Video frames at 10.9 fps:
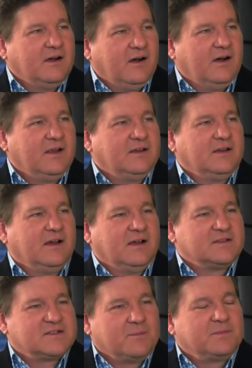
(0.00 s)
on
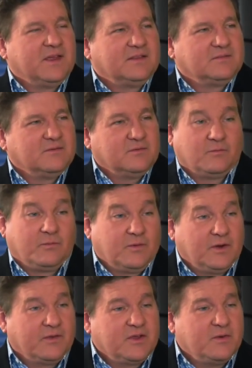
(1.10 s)
something,
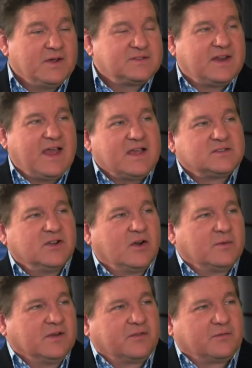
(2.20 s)
the U.S. that has no
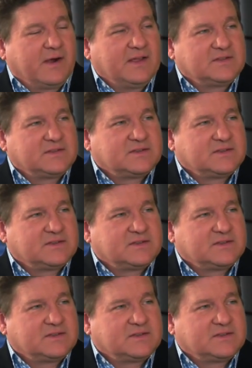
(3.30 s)
real threats.